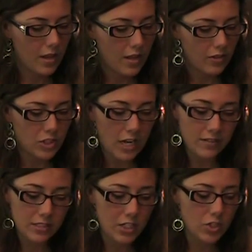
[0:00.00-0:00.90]
The
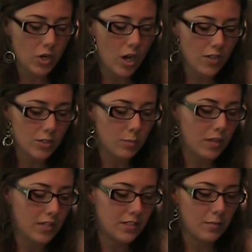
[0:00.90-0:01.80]
child's teacher also
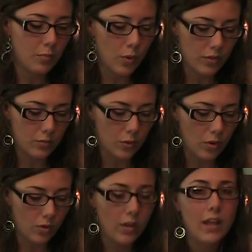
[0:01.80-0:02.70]
plays an important
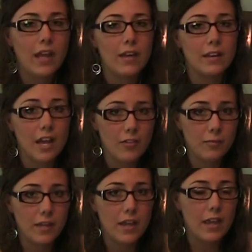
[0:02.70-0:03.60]
role in an
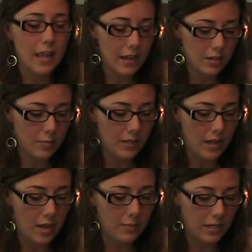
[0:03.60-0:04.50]
FBA and a
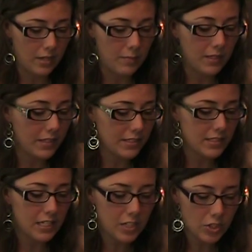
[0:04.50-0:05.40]
BIP because the
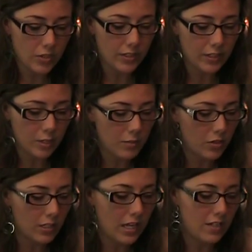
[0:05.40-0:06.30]
teacher can
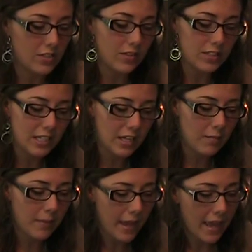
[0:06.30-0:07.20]
communicate to the
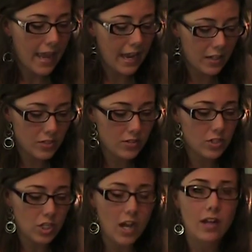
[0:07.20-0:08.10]
team and to the
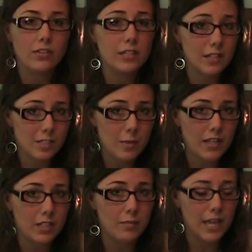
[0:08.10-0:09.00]
child the
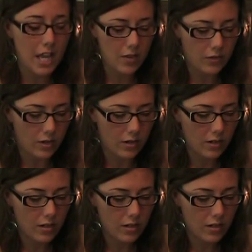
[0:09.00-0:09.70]
expected behavior.